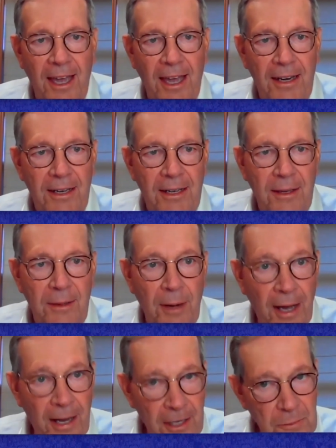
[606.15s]
And
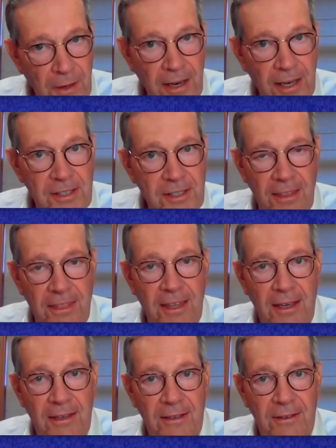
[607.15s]
my experience, and I
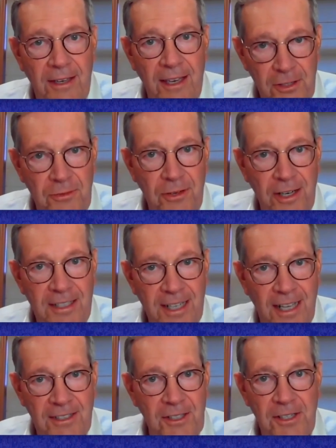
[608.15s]
think history
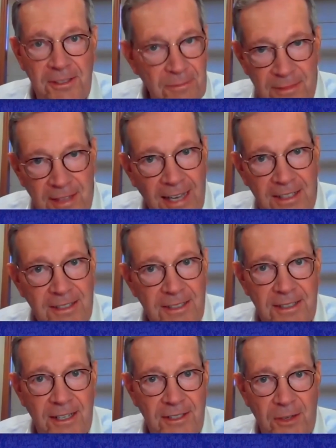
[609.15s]
tells us
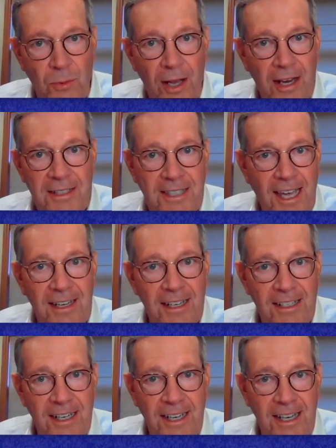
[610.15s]
that's as well intended
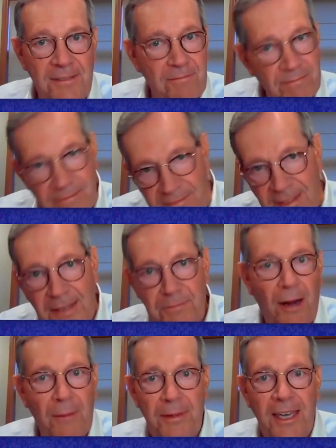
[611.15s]
as it is, they
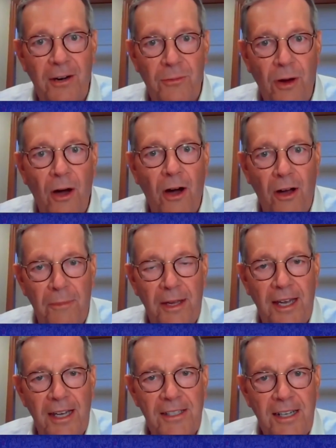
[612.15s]
probably get it wrong
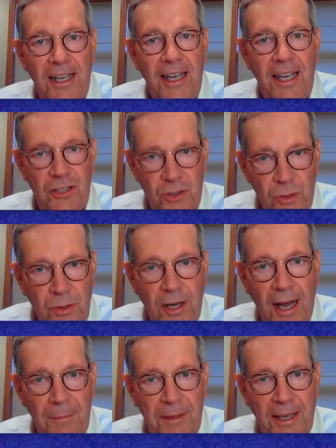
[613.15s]
because it's too
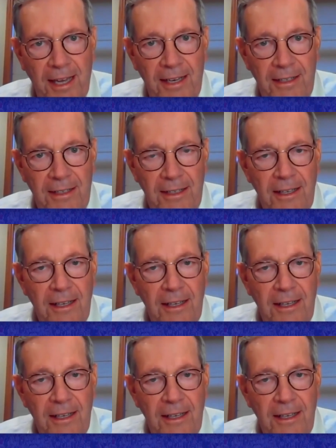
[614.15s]
complicated.